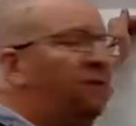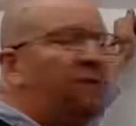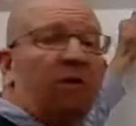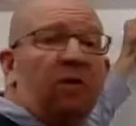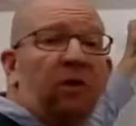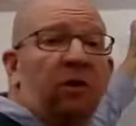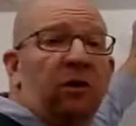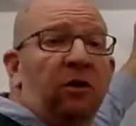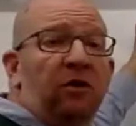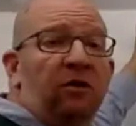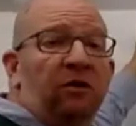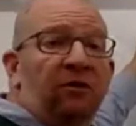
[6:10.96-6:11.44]
who
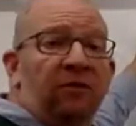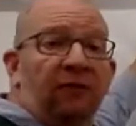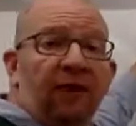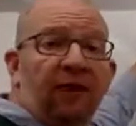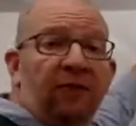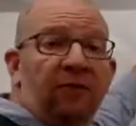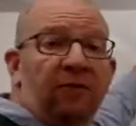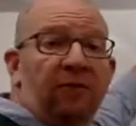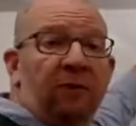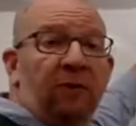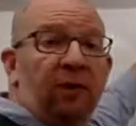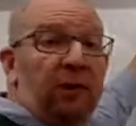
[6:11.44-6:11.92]
use
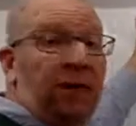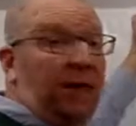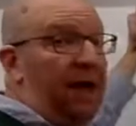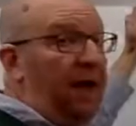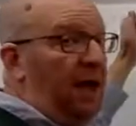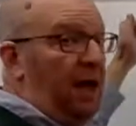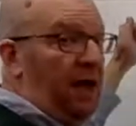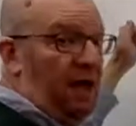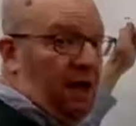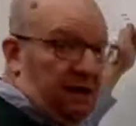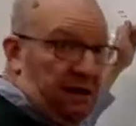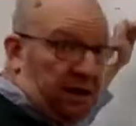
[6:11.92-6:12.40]
Facebook,
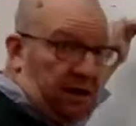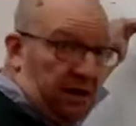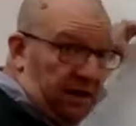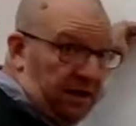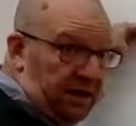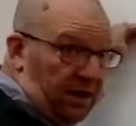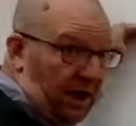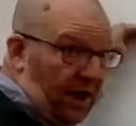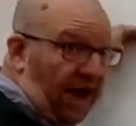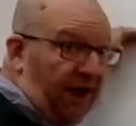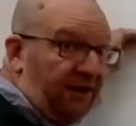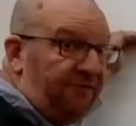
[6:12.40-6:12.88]

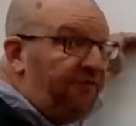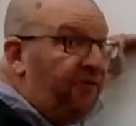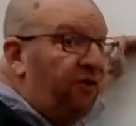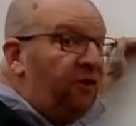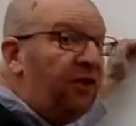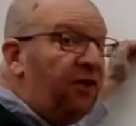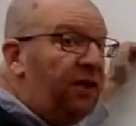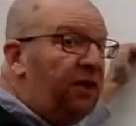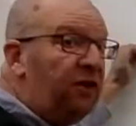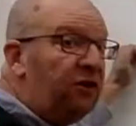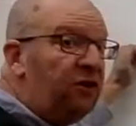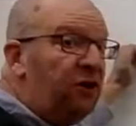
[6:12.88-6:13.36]
not for
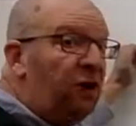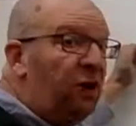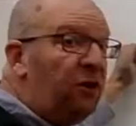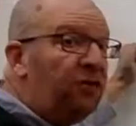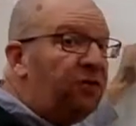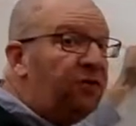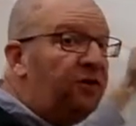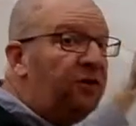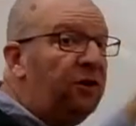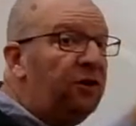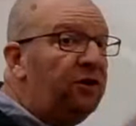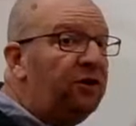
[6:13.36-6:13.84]
the adults
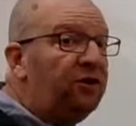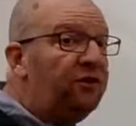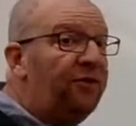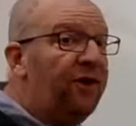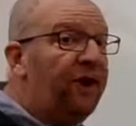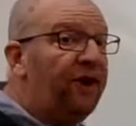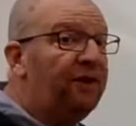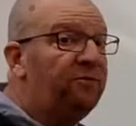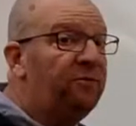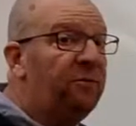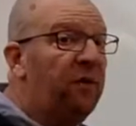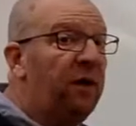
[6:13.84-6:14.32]
who use
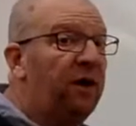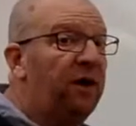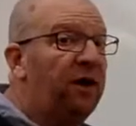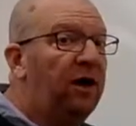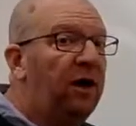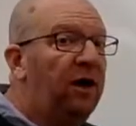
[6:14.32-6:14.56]
Facebook,